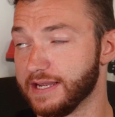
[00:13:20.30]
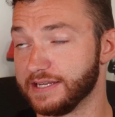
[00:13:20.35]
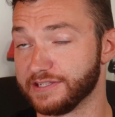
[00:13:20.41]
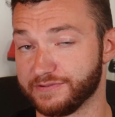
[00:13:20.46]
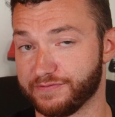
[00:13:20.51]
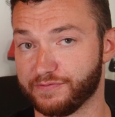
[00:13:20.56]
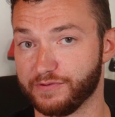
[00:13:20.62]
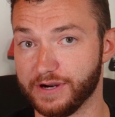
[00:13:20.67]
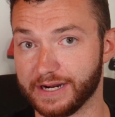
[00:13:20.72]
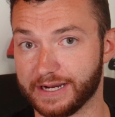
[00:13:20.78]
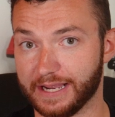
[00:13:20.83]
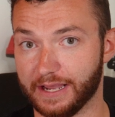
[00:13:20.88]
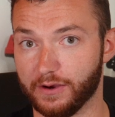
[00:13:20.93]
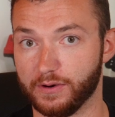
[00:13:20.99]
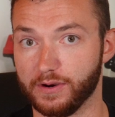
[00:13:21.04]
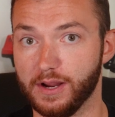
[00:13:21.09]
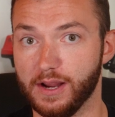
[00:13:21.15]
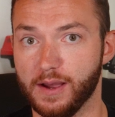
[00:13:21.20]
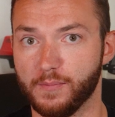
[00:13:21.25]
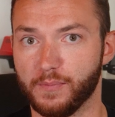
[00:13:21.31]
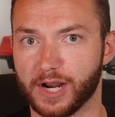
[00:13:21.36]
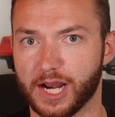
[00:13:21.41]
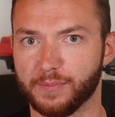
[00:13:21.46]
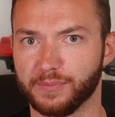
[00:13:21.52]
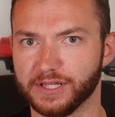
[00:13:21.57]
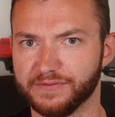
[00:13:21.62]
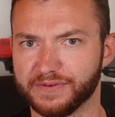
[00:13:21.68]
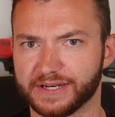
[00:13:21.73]
is a free account, but I
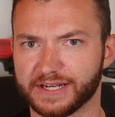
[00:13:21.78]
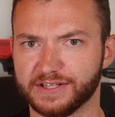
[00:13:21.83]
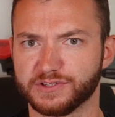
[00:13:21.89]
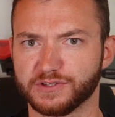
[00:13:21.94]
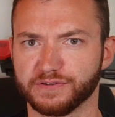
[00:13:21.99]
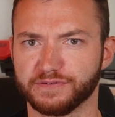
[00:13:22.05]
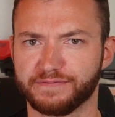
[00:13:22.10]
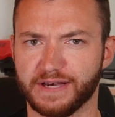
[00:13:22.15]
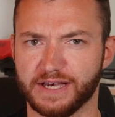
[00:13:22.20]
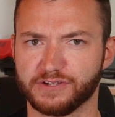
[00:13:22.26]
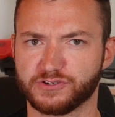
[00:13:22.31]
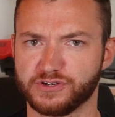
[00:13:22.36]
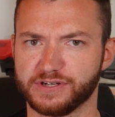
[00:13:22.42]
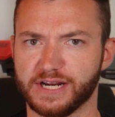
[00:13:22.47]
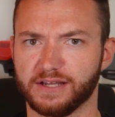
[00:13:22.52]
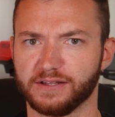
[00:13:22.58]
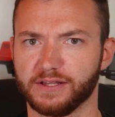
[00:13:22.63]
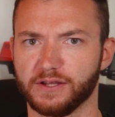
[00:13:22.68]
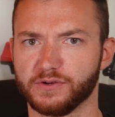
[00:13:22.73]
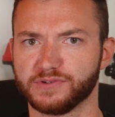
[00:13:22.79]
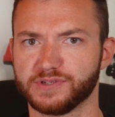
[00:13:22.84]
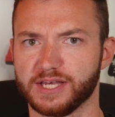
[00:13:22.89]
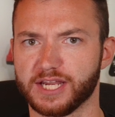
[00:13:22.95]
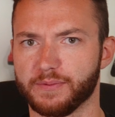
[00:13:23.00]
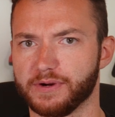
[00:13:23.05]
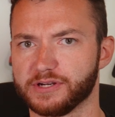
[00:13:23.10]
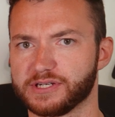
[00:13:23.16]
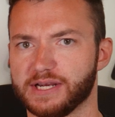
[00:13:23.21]
believe it gets you faster downloads
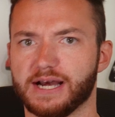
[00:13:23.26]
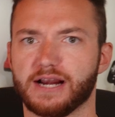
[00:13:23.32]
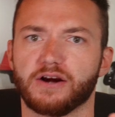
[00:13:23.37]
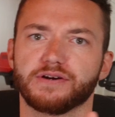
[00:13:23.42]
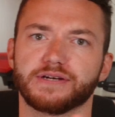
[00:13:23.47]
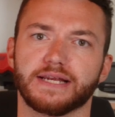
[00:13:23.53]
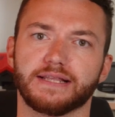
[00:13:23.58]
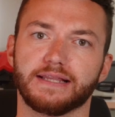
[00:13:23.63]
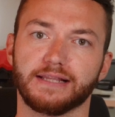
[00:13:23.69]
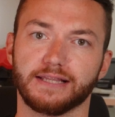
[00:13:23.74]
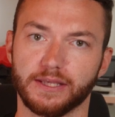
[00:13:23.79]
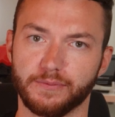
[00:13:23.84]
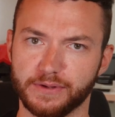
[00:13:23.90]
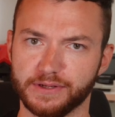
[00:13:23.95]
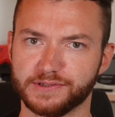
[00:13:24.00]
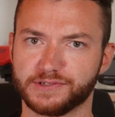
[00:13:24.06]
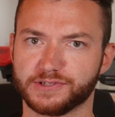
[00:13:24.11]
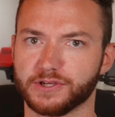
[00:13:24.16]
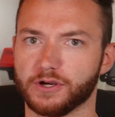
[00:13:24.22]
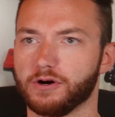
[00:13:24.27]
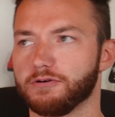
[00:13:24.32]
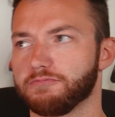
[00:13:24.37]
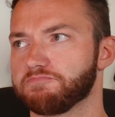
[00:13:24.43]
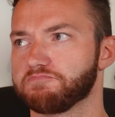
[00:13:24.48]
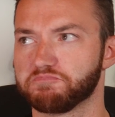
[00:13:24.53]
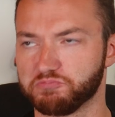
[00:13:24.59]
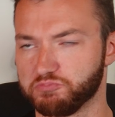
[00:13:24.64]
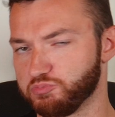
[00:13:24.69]
and a much higher daily limit. So
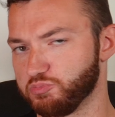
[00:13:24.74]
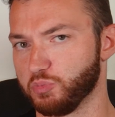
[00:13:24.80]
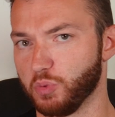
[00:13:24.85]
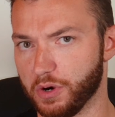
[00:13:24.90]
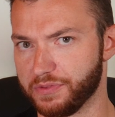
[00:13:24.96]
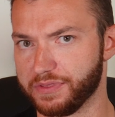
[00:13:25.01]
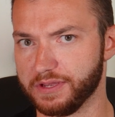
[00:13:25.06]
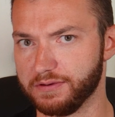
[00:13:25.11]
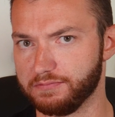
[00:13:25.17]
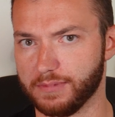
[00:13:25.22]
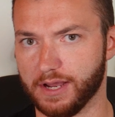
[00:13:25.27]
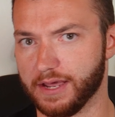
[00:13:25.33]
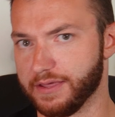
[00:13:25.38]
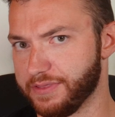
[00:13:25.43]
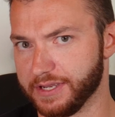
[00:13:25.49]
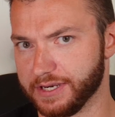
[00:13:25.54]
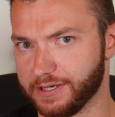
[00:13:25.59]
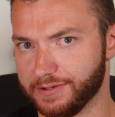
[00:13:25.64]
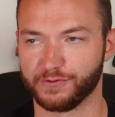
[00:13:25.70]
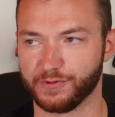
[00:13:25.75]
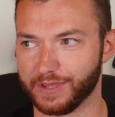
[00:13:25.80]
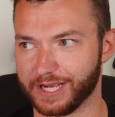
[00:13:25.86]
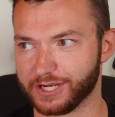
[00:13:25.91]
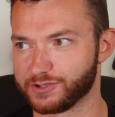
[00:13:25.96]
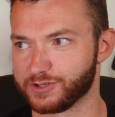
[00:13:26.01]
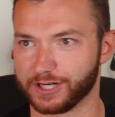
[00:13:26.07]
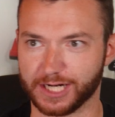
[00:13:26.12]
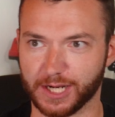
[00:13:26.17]
worth it, I think, for the
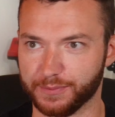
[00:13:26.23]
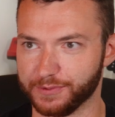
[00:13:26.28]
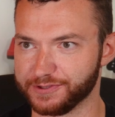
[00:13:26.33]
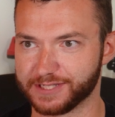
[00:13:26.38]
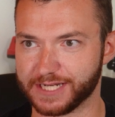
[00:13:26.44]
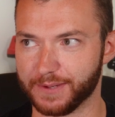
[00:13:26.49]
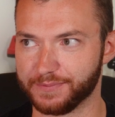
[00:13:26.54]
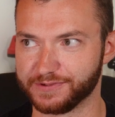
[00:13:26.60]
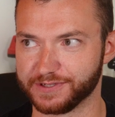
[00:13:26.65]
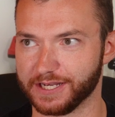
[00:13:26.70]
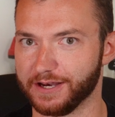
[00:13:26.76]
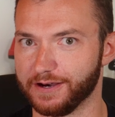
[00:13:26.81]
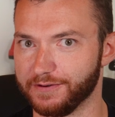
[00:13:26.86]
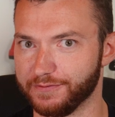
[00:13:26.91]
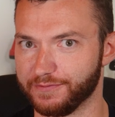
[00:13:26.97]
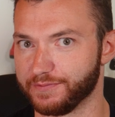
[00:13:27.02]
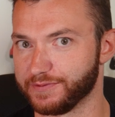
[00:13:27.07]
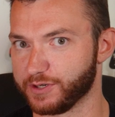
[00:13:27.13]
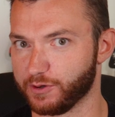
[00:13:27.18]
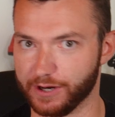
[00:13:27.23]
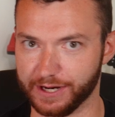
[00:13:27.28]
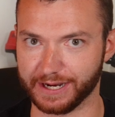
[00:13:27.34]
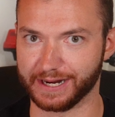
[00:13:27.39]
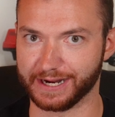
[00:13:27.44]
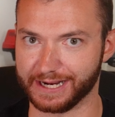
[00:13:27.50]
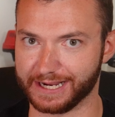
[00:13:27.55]
extra couple steps of creating an